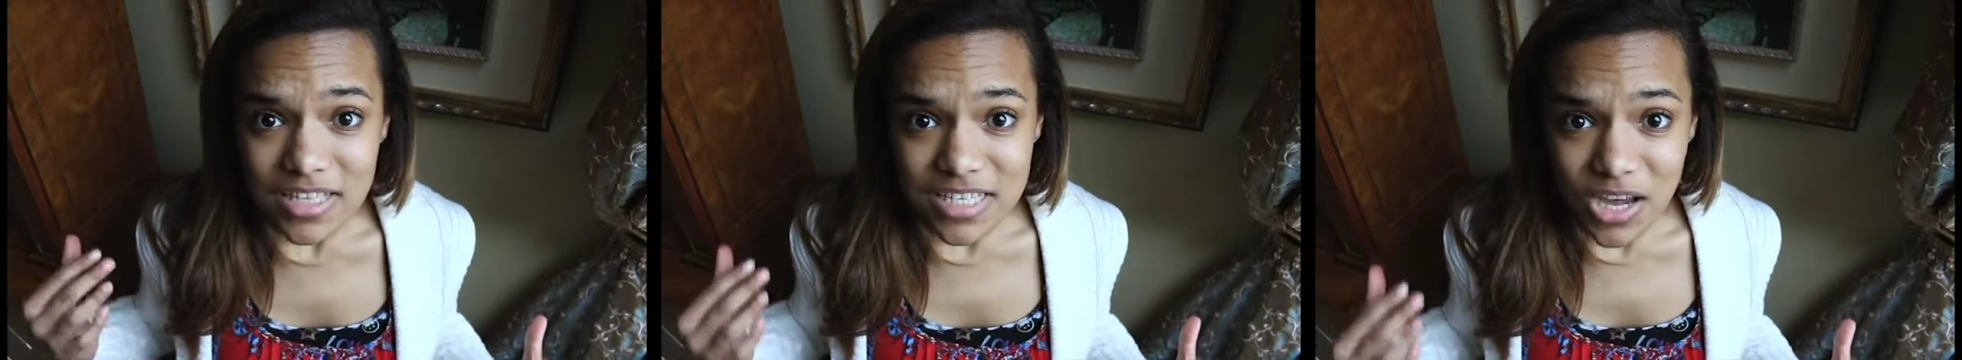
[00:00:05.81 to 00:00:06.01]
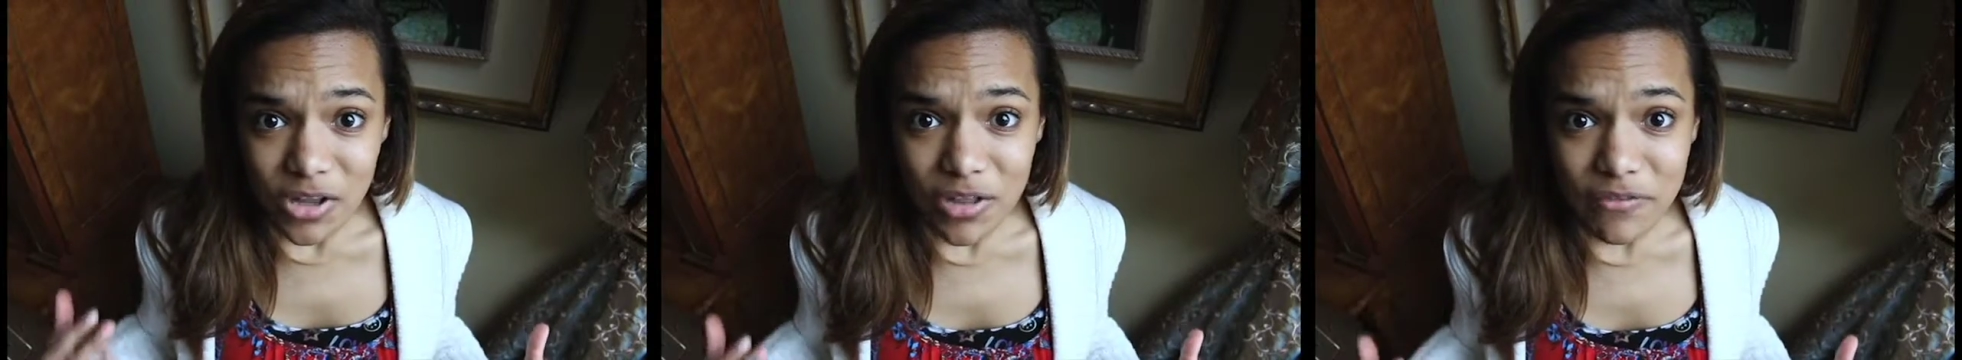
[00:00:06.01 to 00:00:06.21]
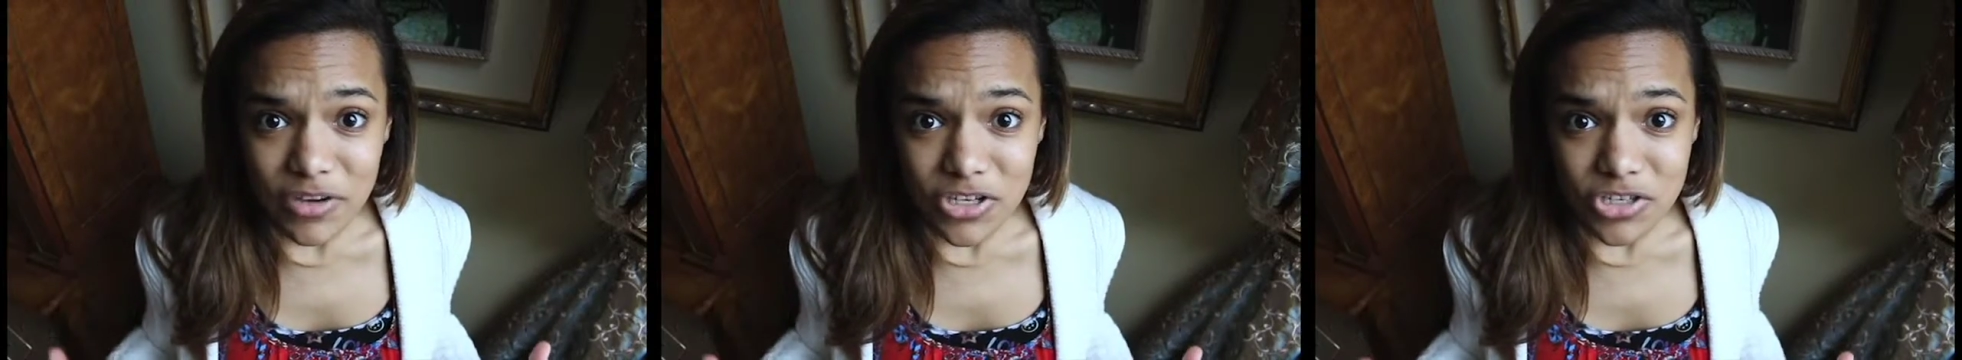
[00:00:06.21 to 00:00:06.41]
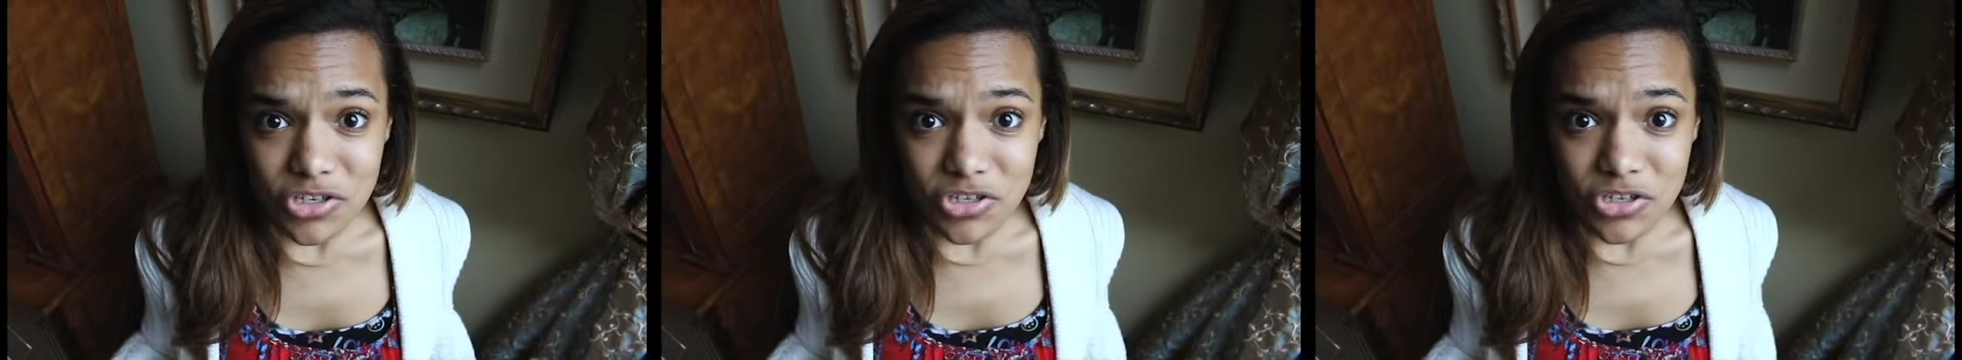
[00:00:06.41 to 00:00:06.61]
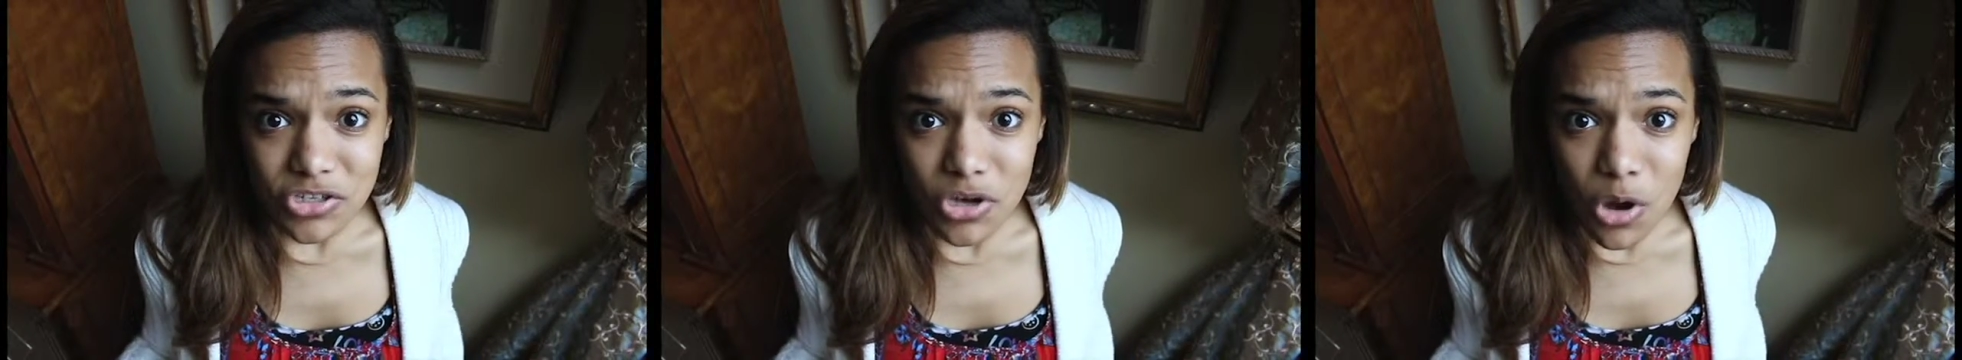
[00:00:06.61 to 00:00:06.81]
a
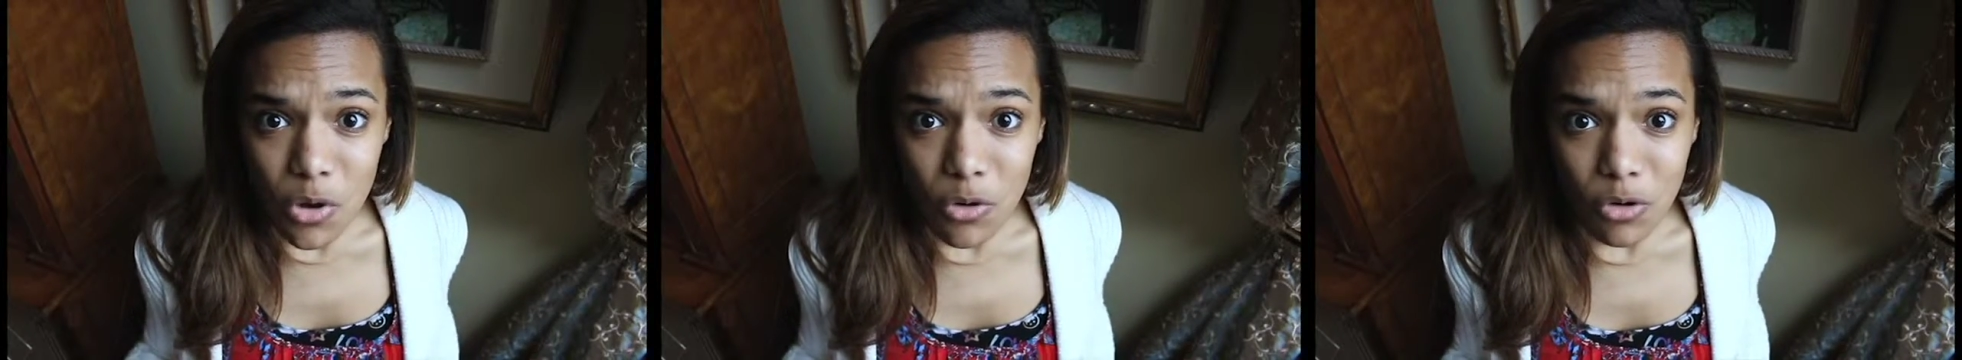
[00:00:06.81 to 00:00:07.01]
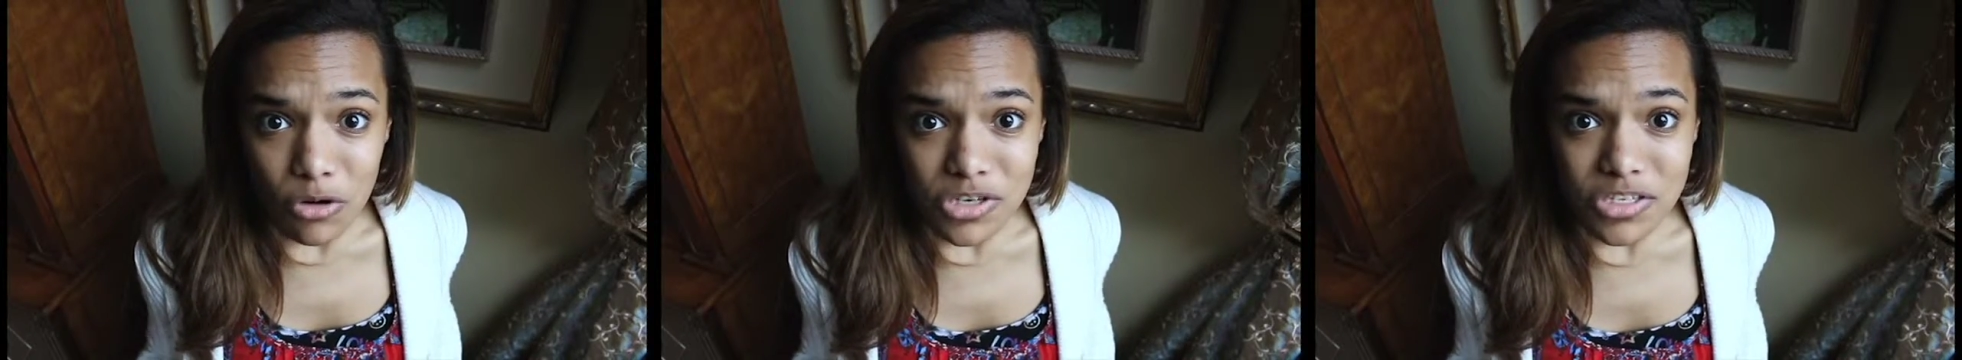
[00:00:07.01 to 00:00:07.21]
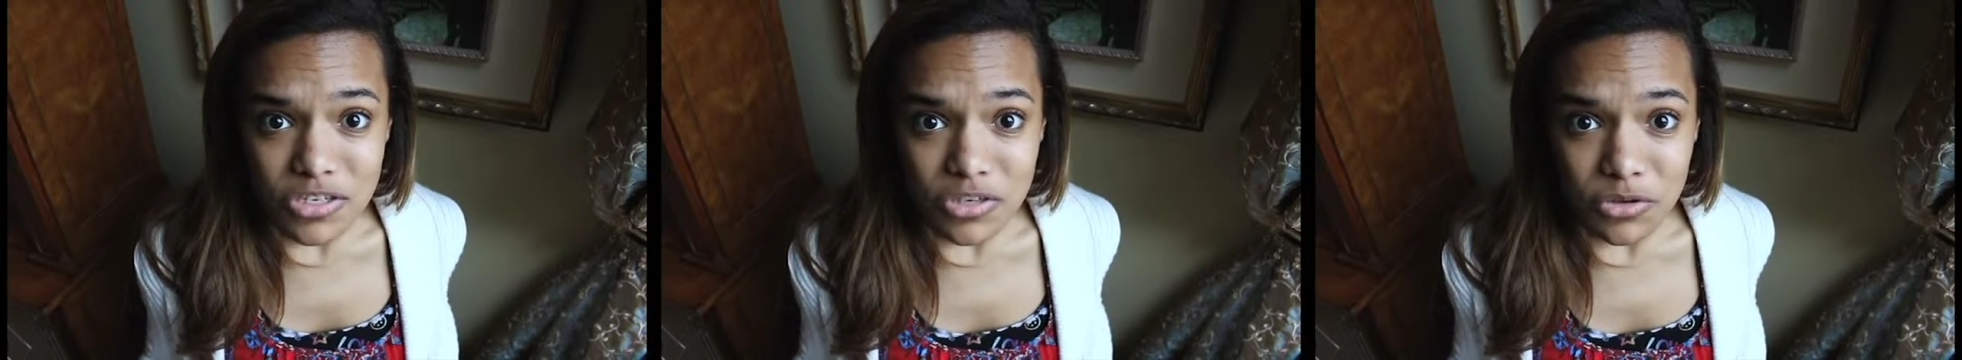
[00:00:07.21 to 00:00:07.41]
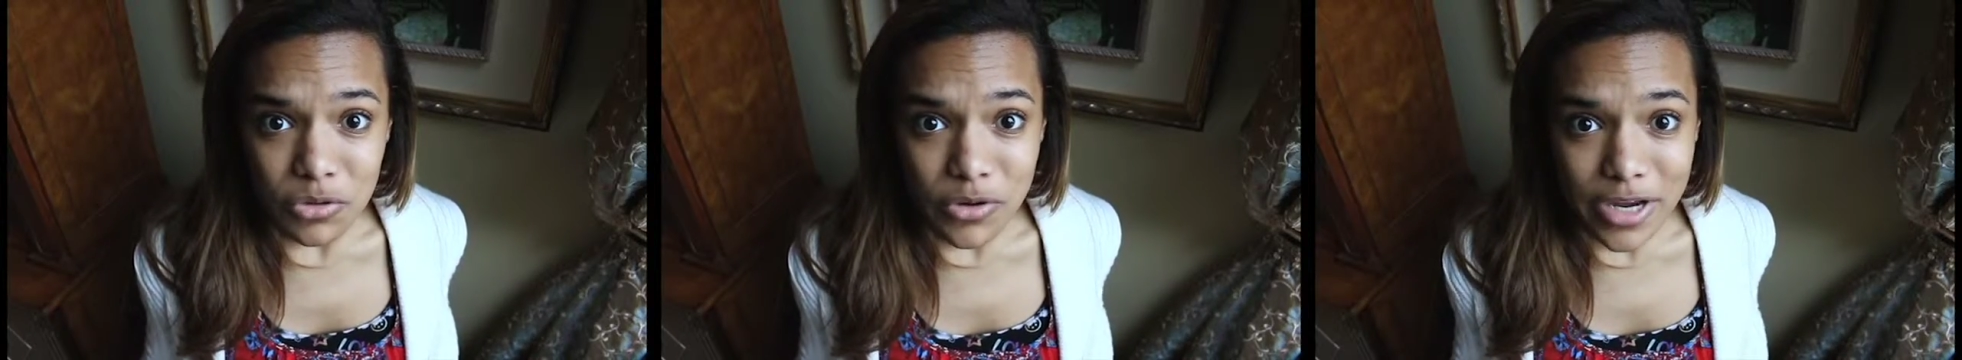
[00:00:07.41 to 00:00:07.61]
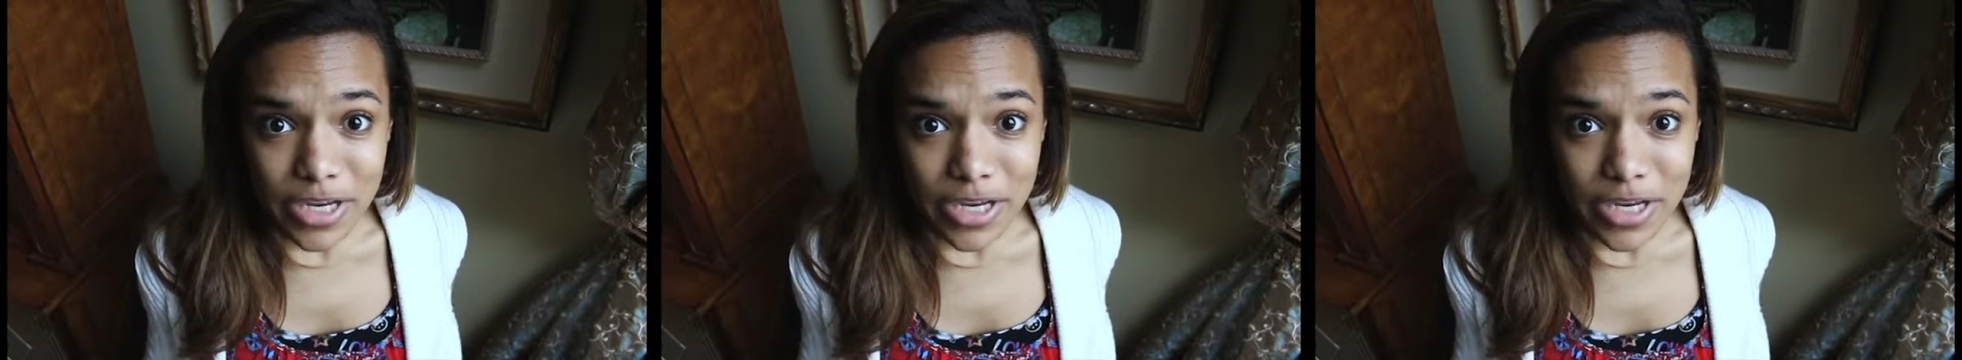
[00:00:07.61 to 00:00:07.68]
television show or two